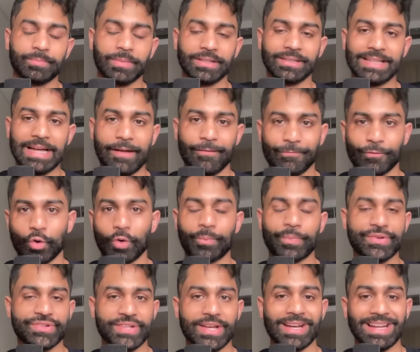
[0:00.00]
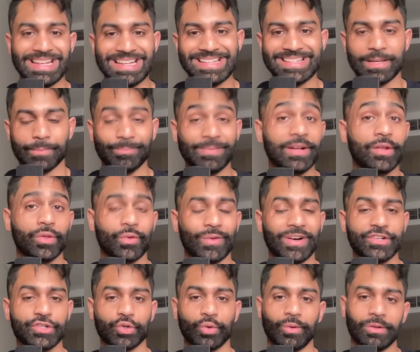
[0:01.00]
but that four percent is a big
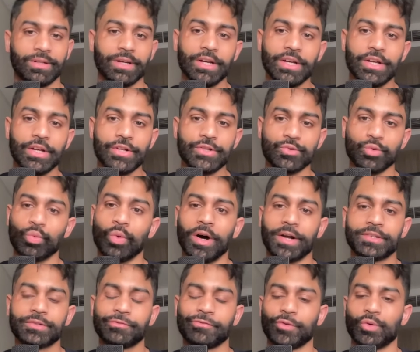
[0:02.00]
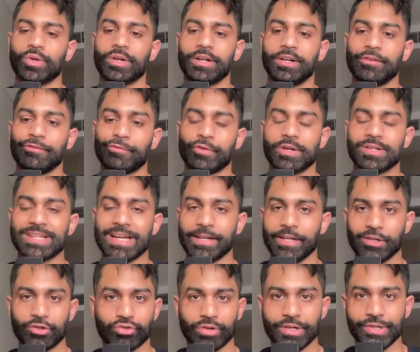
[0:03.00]
threshold to watch for for
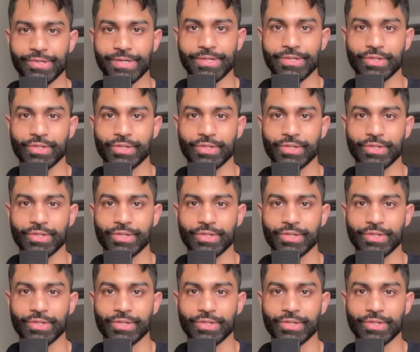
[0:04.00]
ten-year treasury.